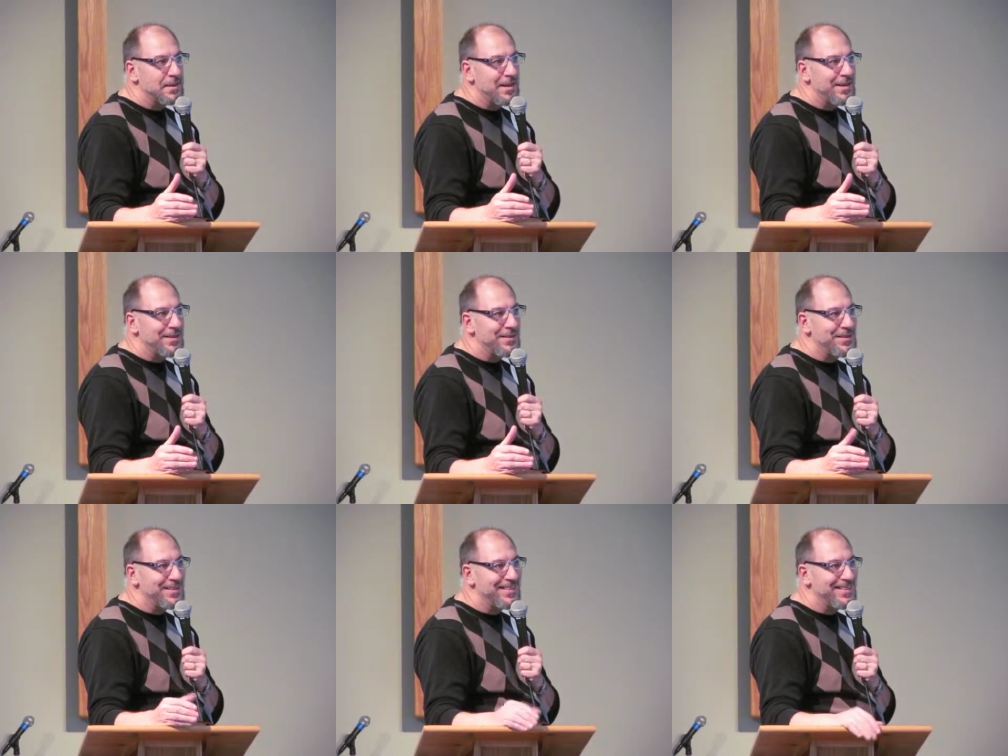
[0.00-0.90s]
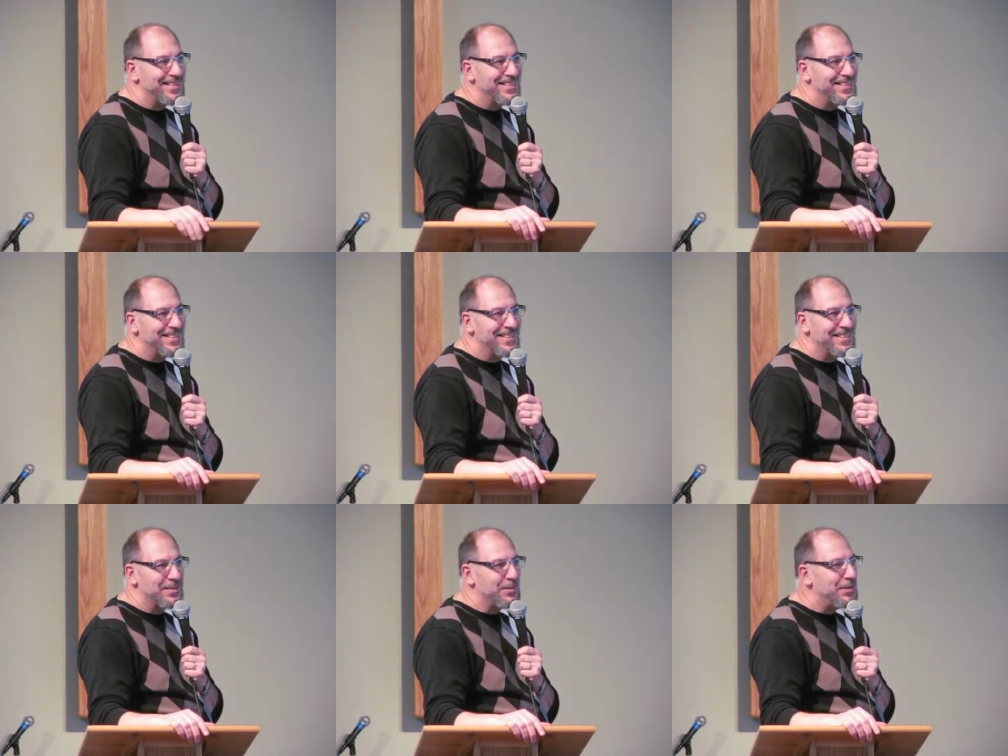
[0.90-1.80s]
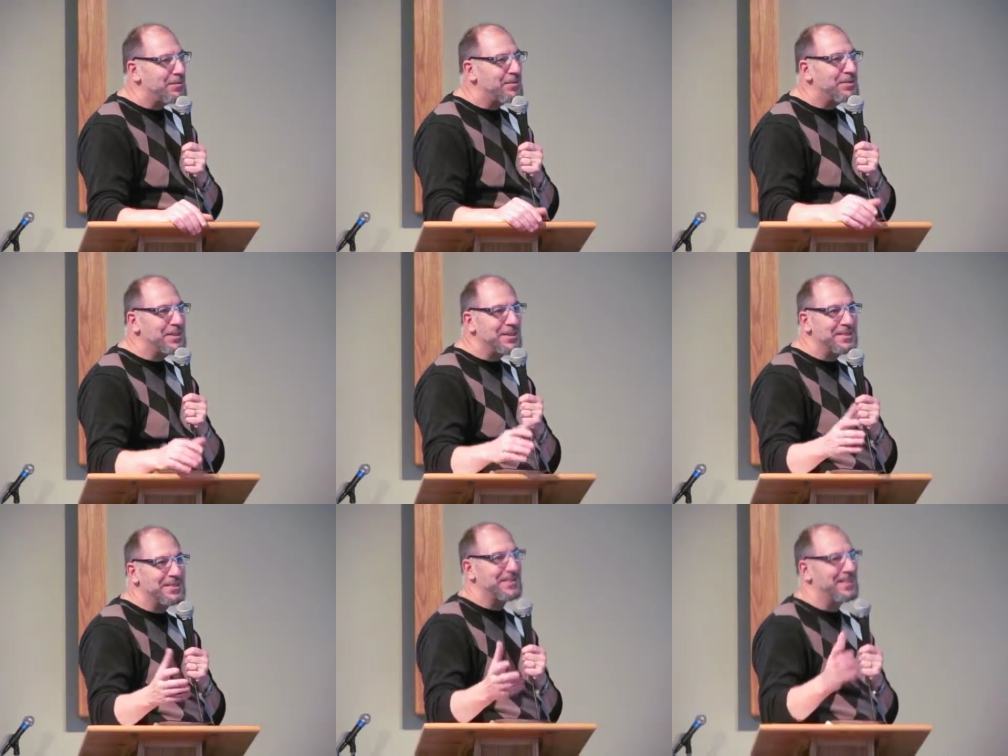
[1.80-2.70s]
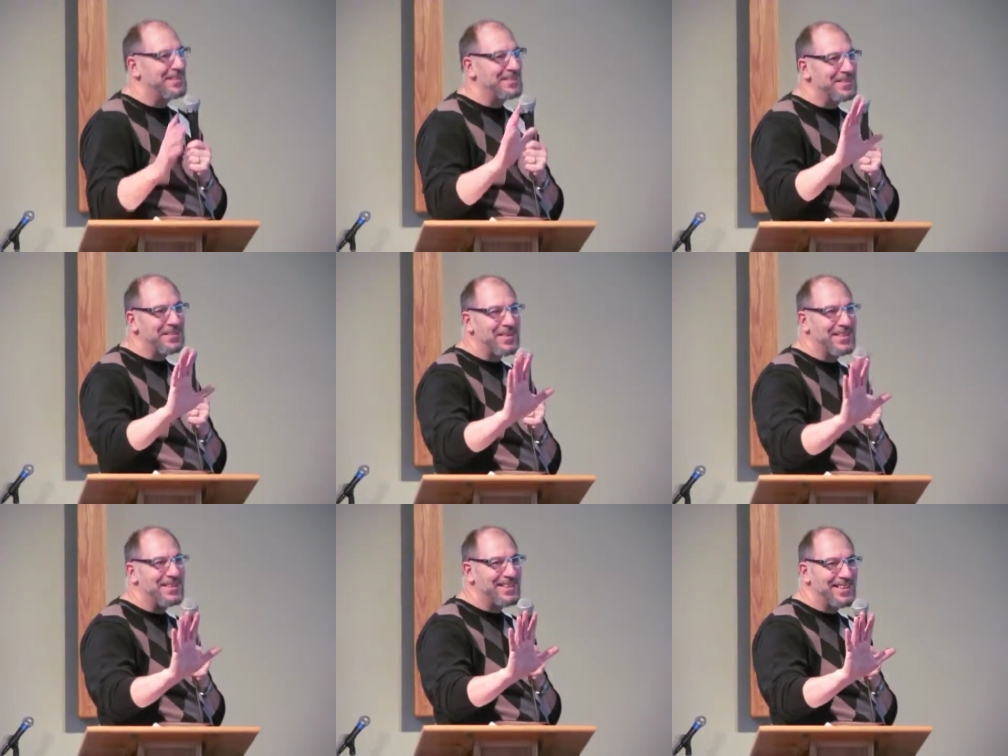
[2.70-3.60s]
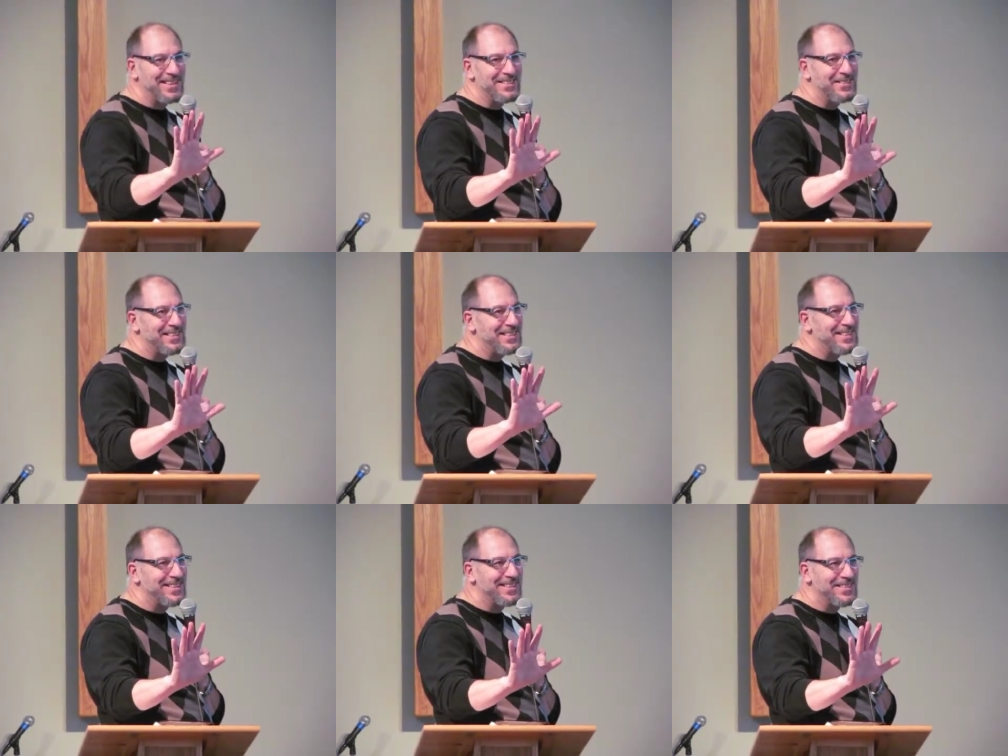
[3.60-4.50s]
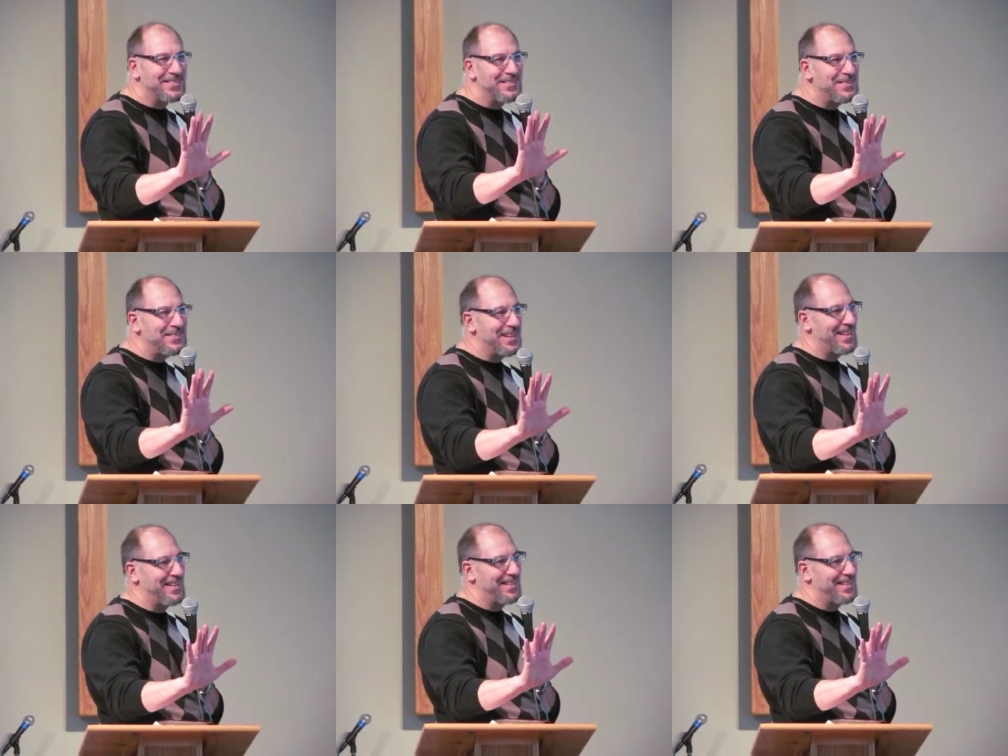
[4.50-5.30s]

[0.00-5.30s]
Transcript: Hallelujah. Don't all feel guilty or not. Come on. Don't do that.